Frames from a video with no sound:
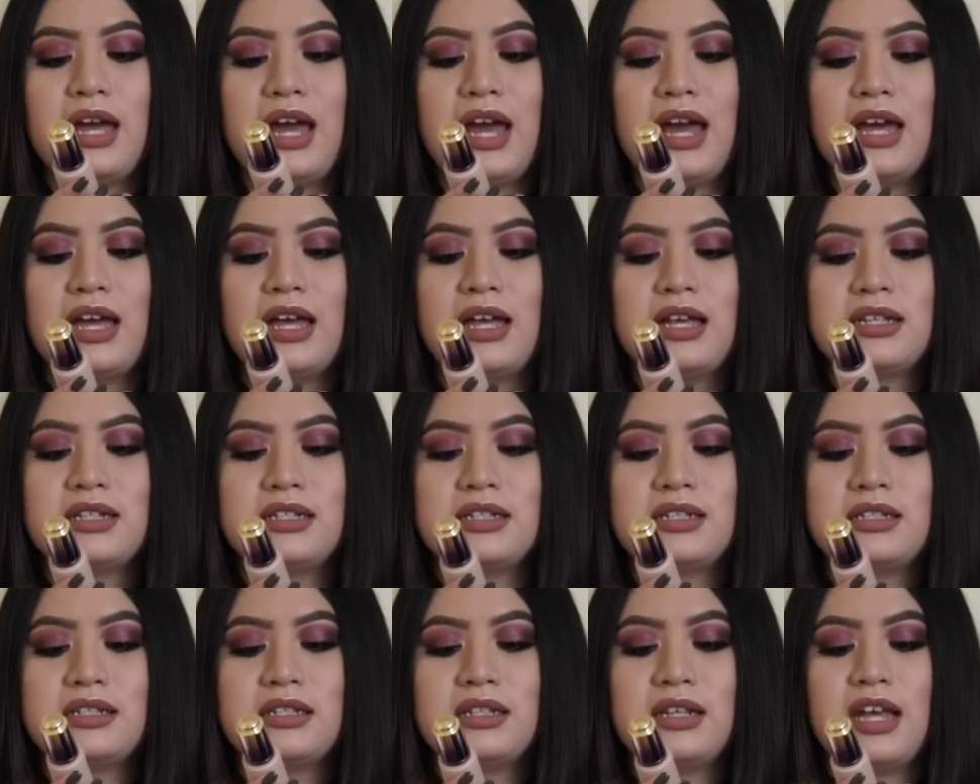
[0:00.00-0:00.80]

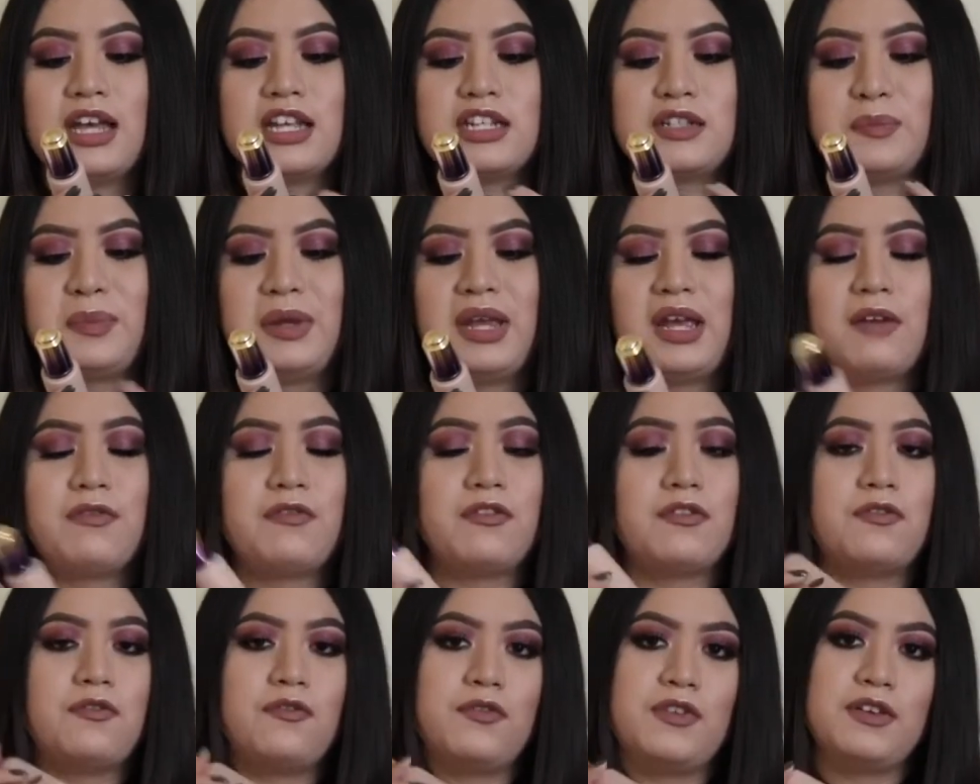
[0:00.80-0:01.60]
has
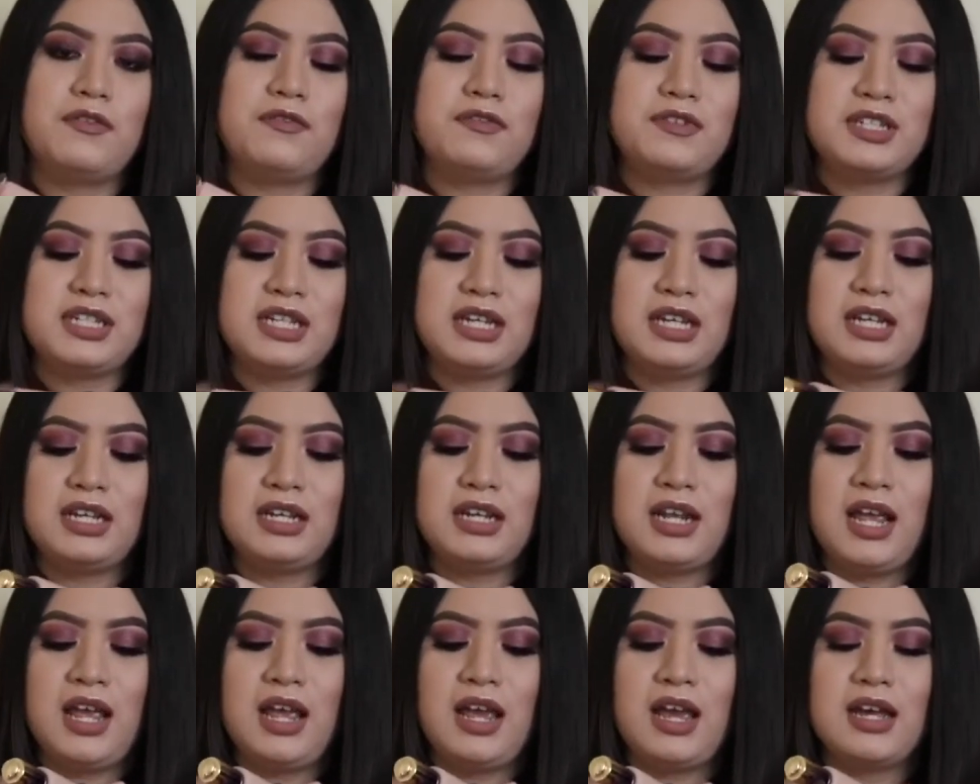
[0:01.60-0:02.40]
SPF
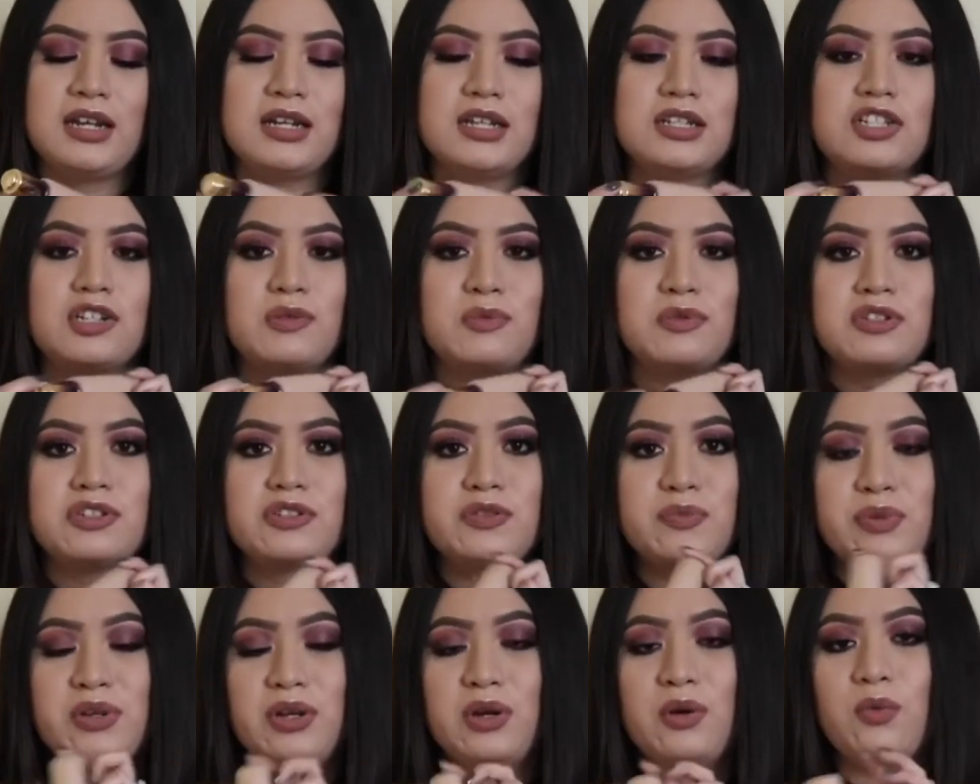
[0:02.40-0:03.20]
15 and it's supposed
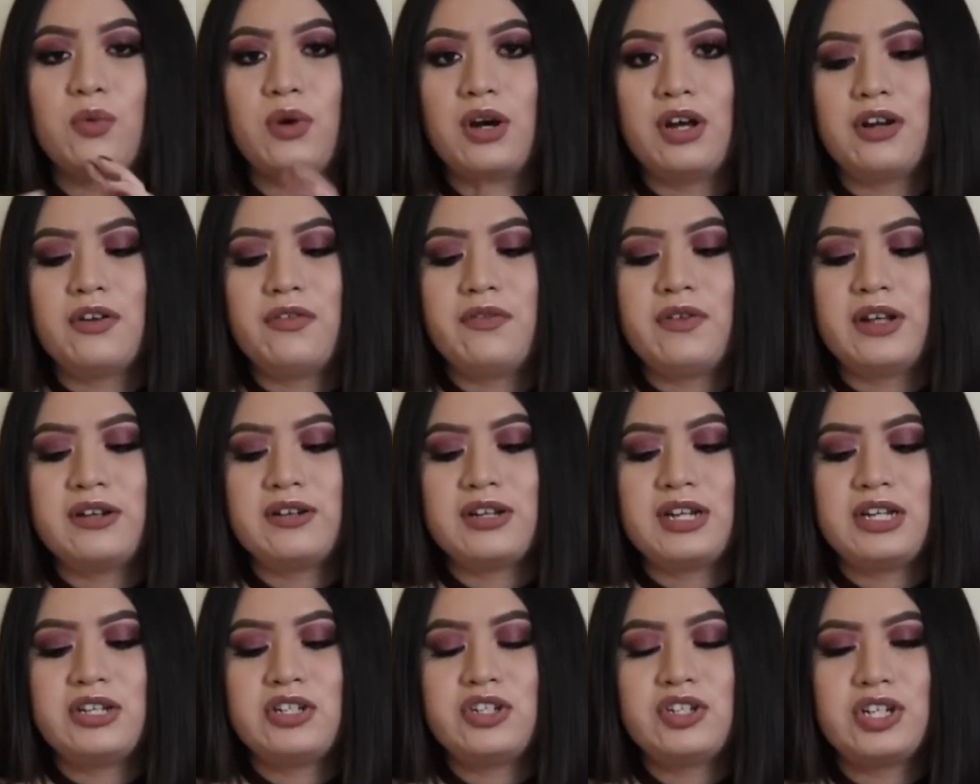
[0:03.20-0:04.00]
to be a water
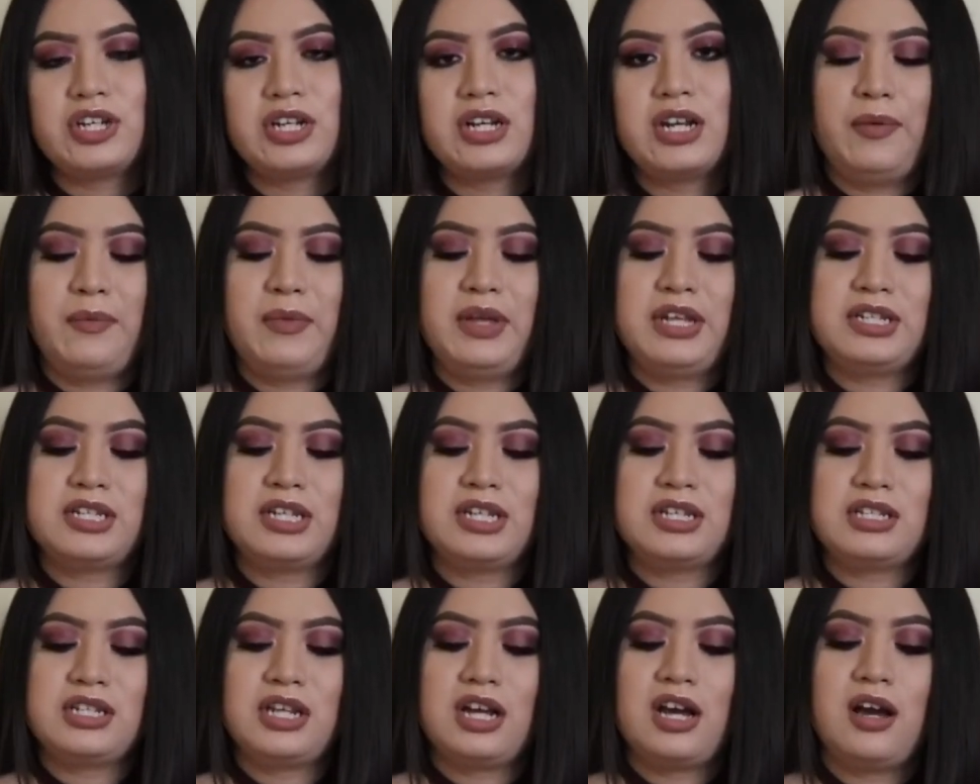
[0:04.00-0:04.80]
foundation. It
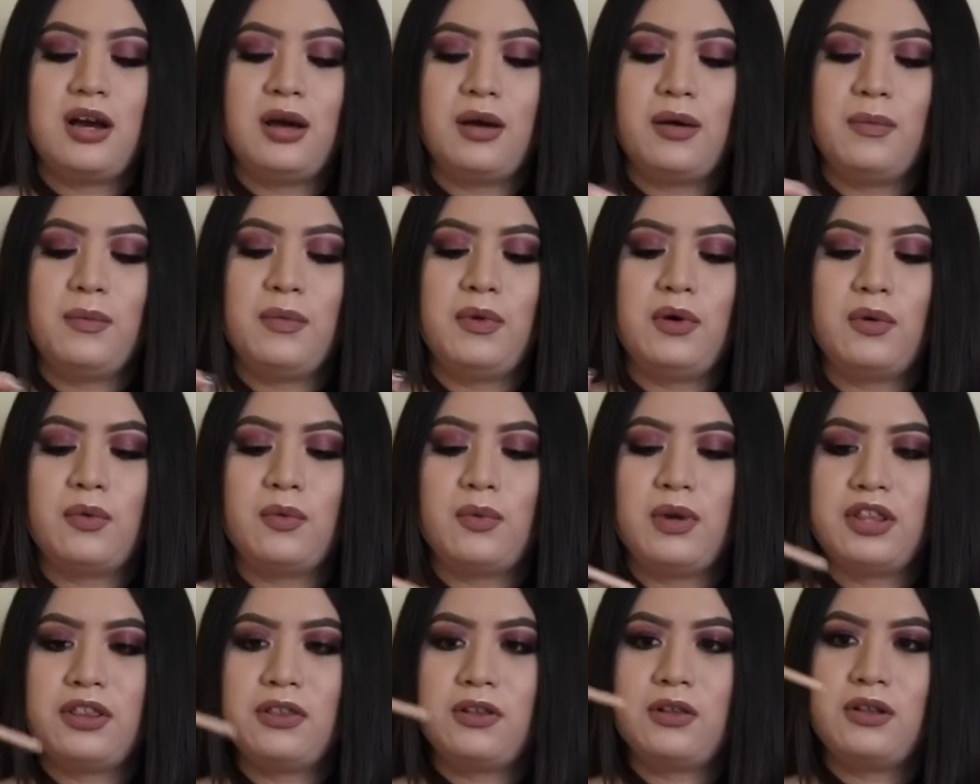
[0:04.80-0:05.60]
does come
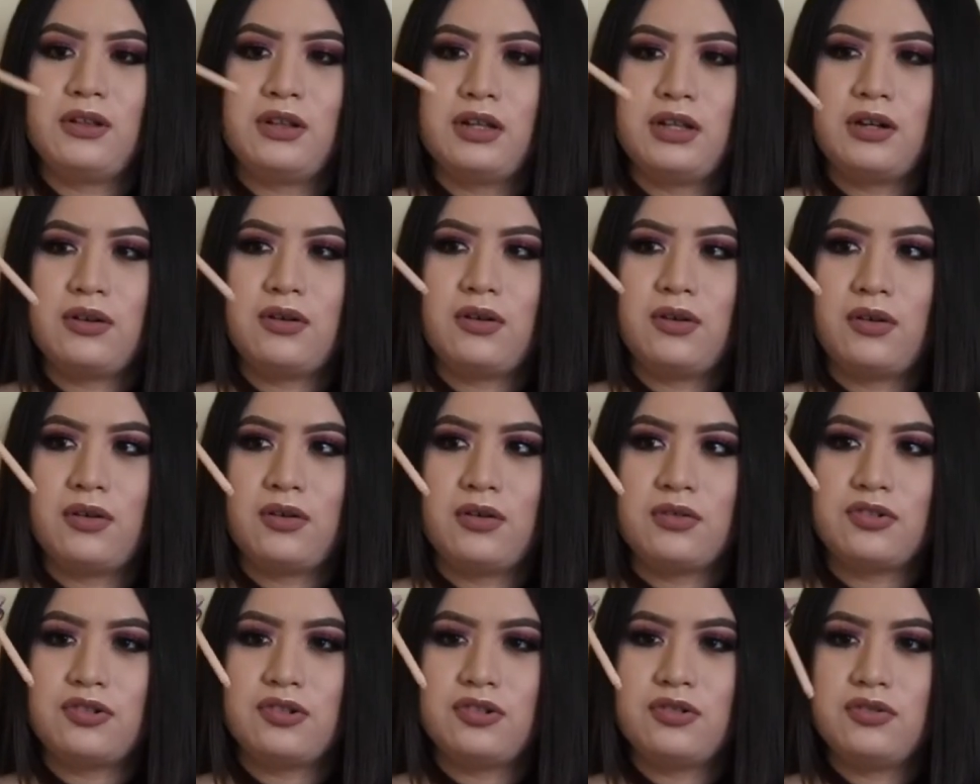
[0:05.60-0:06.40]
with a
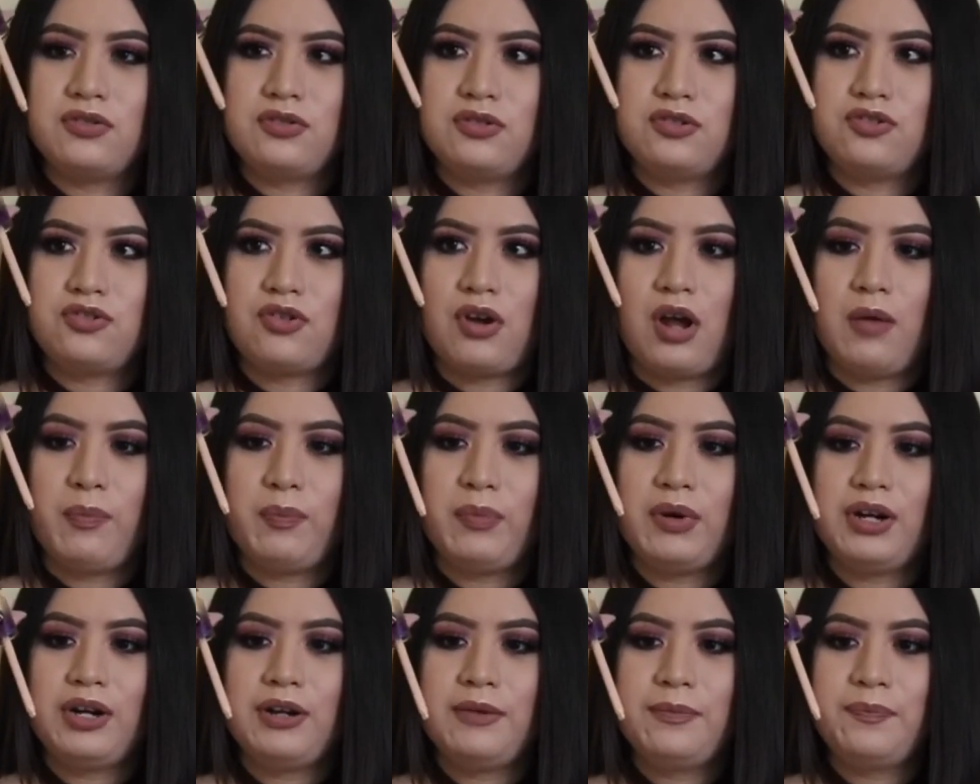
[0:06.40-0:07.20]
little
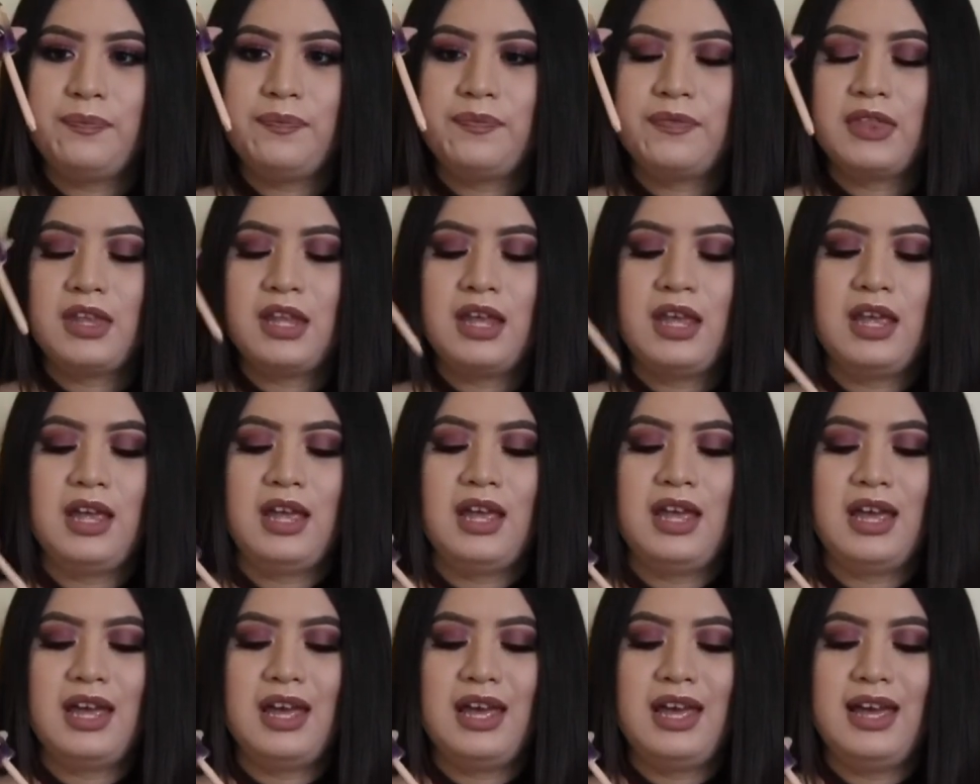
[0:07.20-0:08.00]
dropper,
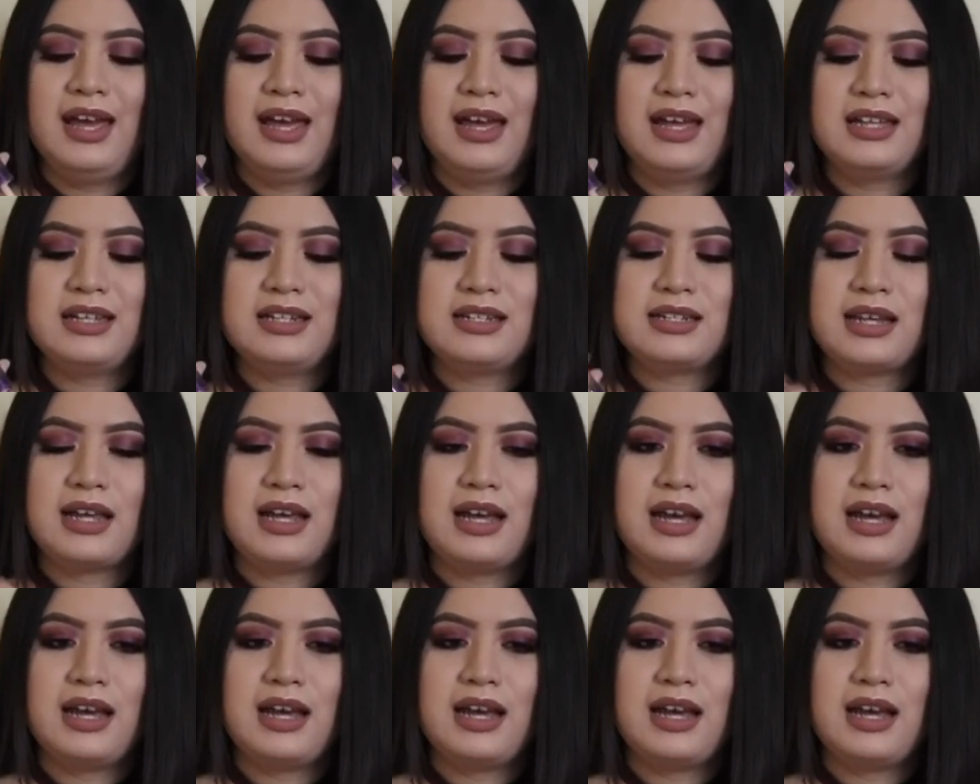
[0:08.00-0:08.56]
and